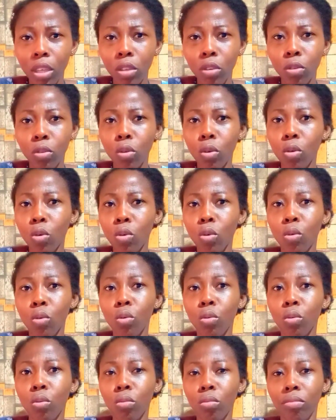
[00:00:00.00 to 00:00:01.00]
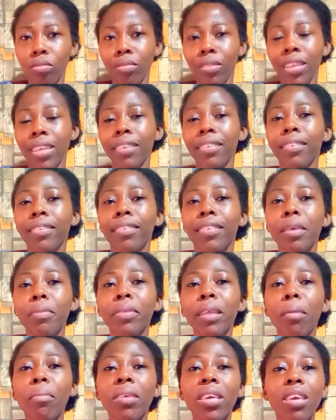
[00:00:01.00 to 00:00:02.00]
So these
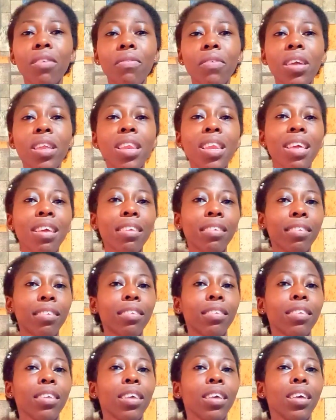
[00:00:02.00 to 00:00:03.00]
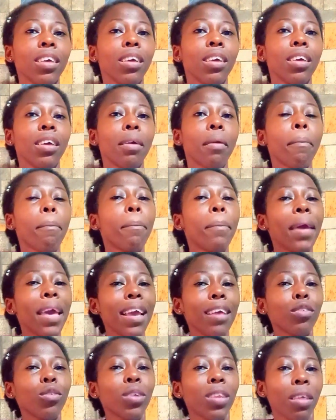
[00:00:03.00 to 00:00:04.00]
tips I'm giving is
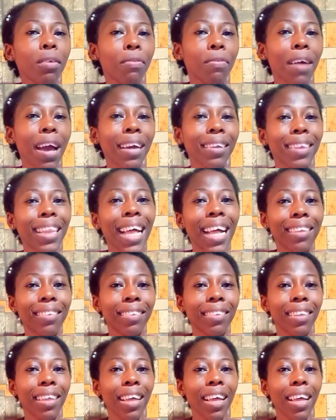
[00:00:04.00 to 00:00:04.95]
based on the fact that